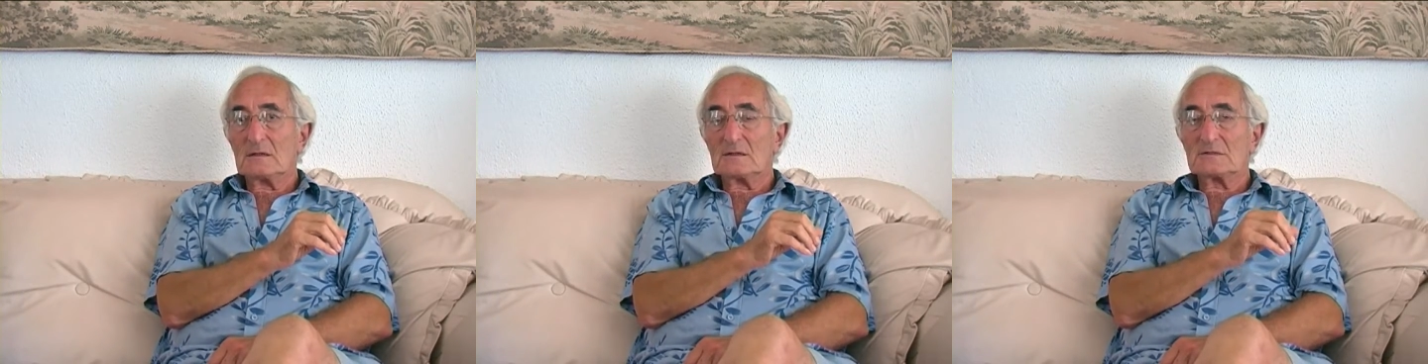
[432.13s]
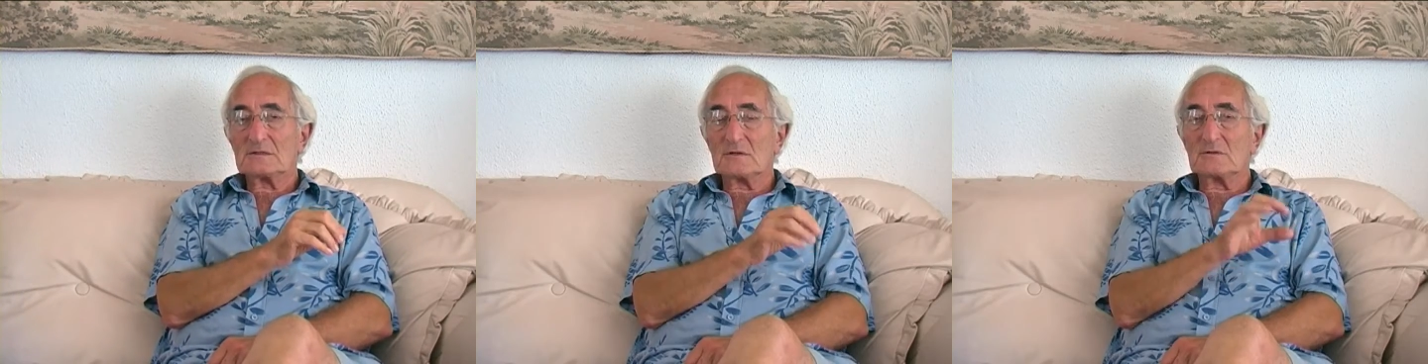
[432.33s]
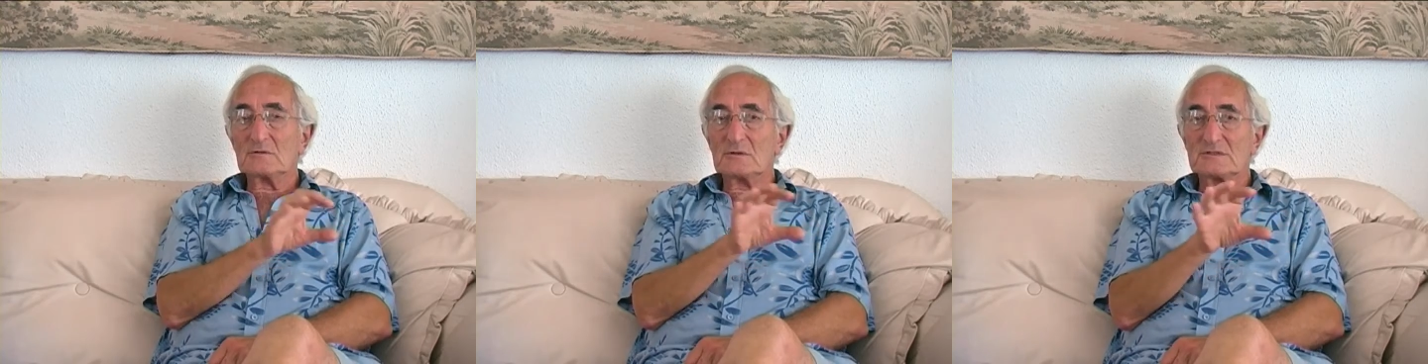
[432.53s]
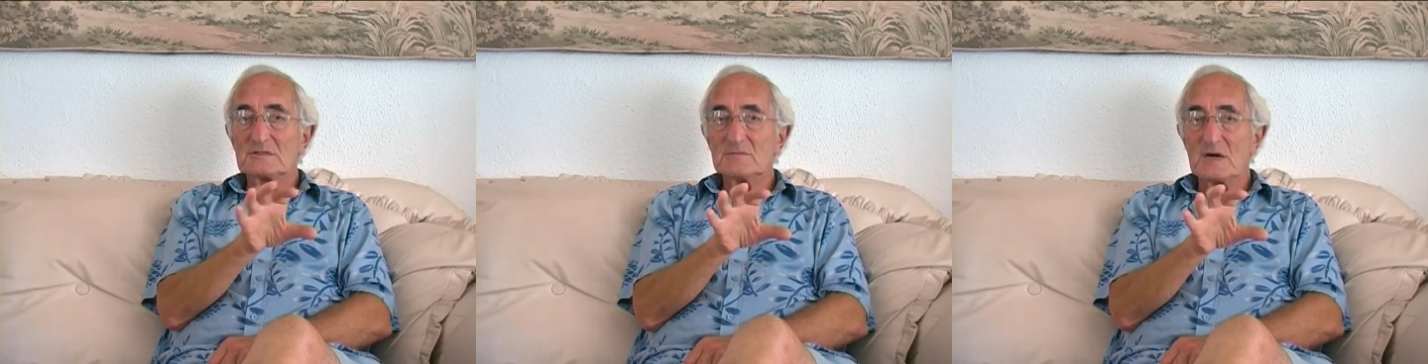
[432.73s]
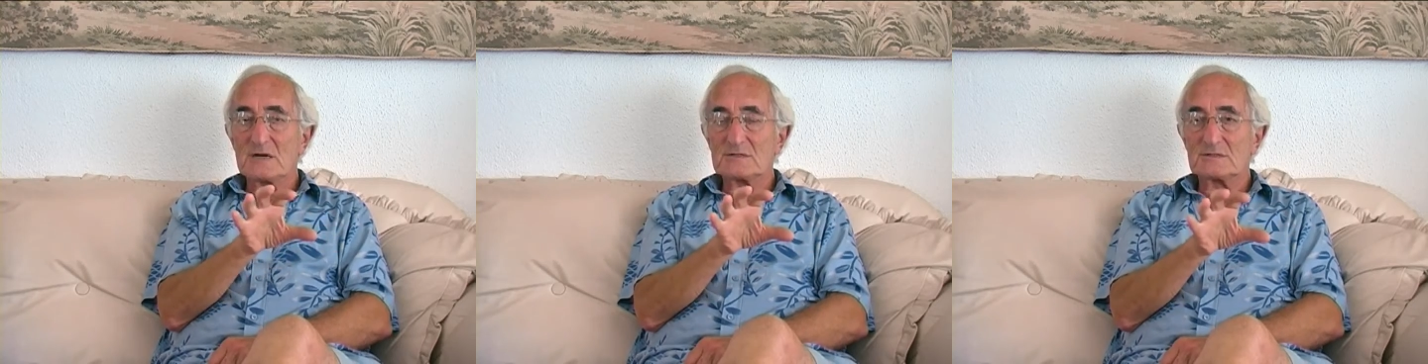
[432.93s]
So in order to
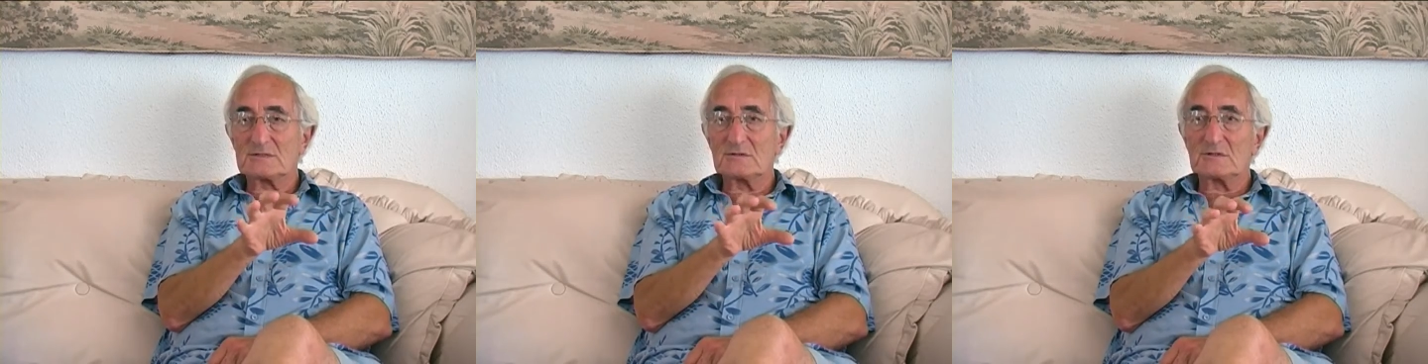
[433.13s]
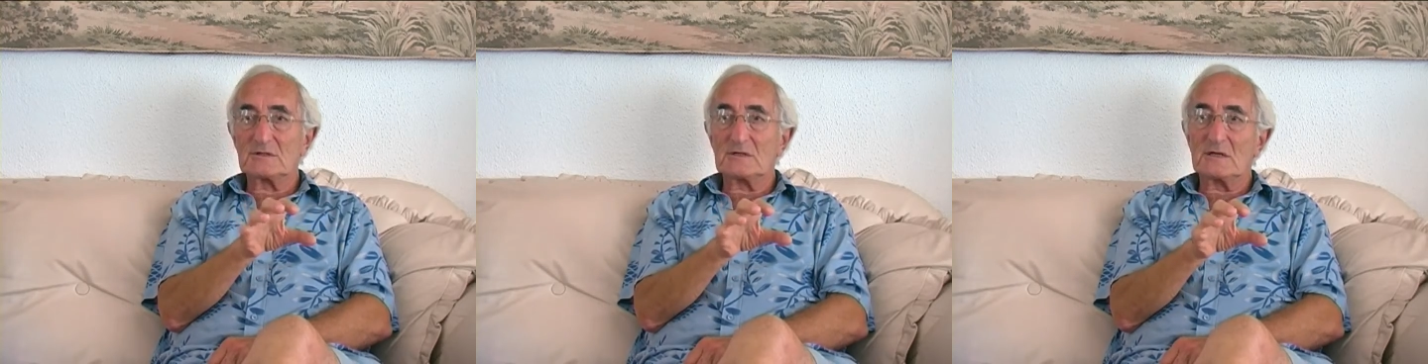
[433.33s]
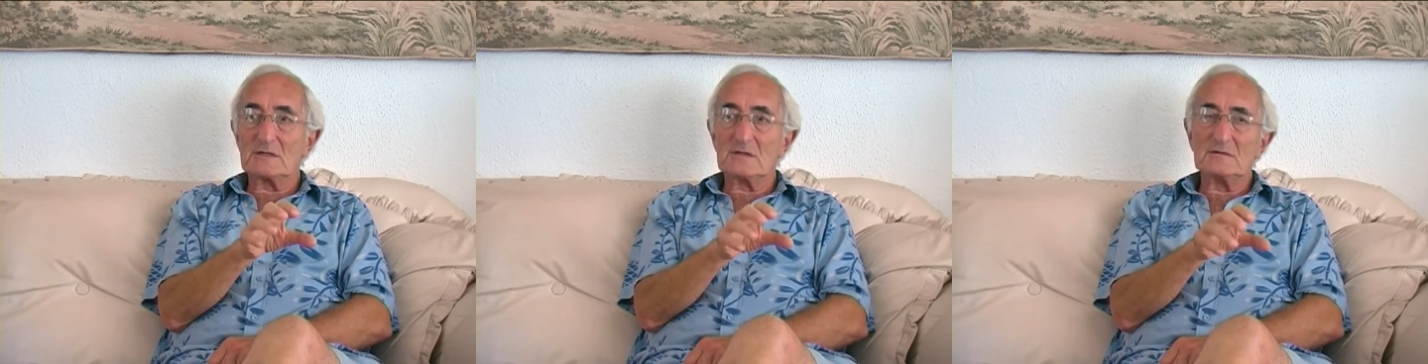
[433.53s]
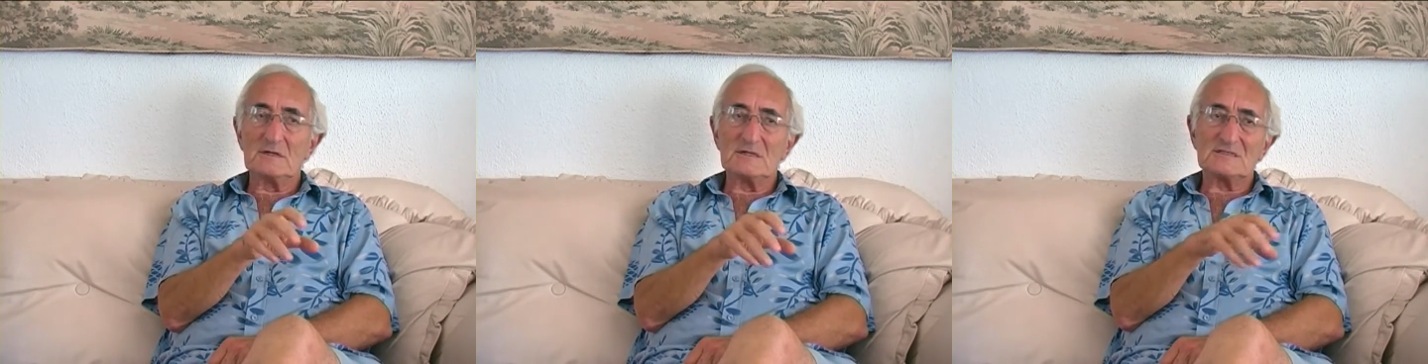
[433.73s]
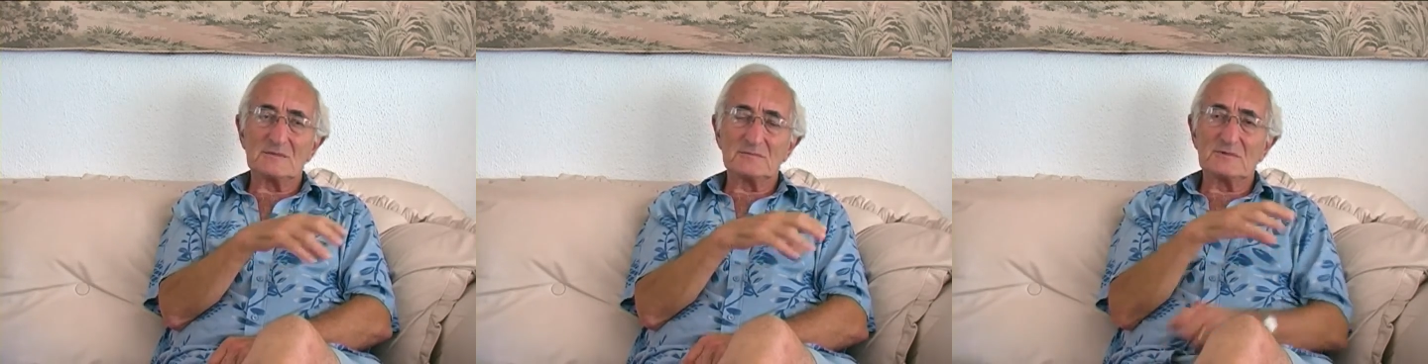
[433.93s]
match the two together, you
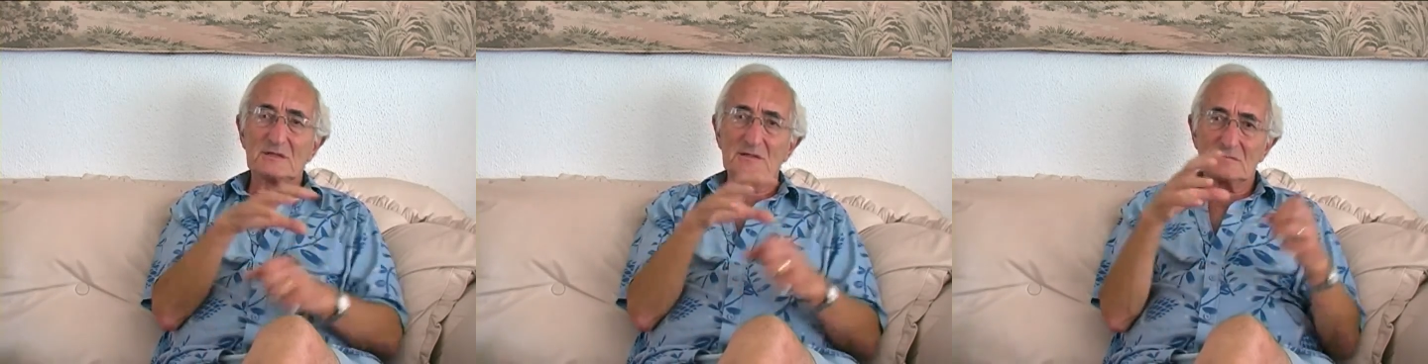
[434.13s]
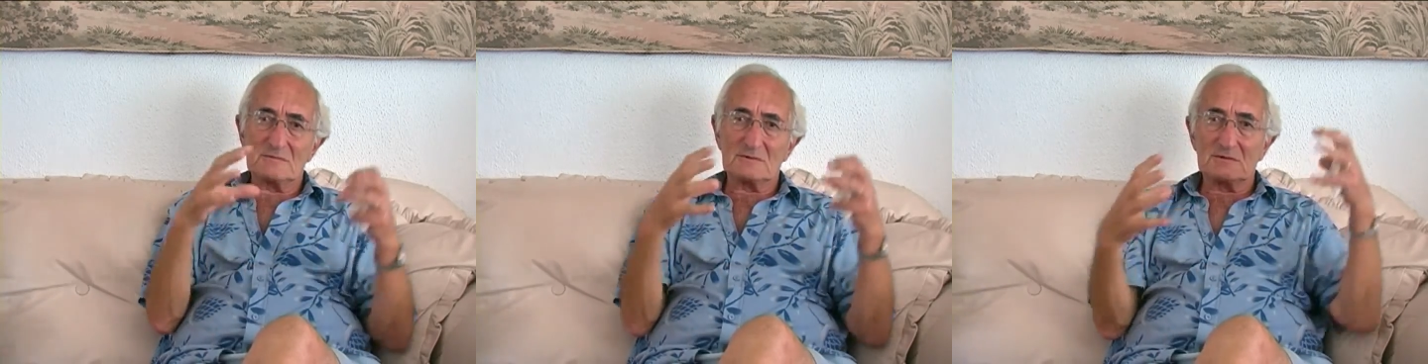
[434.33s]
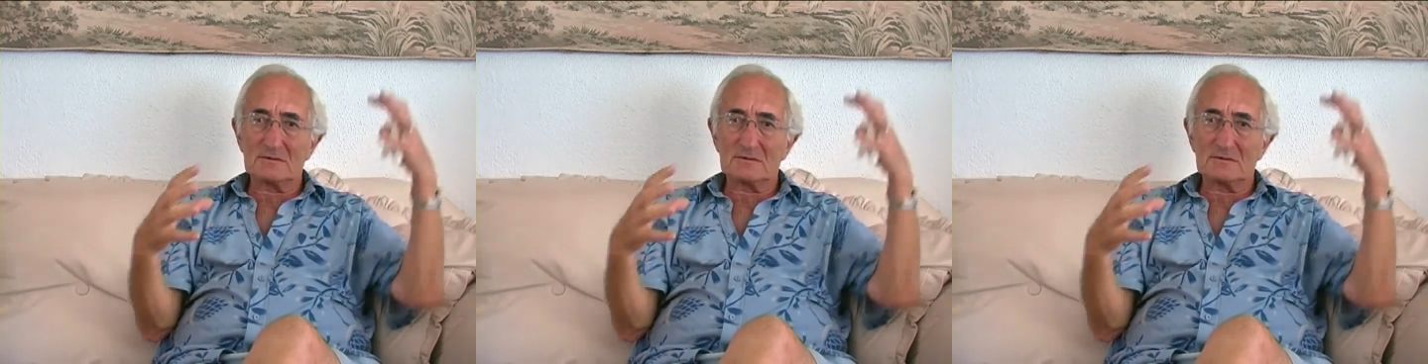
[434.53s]
need something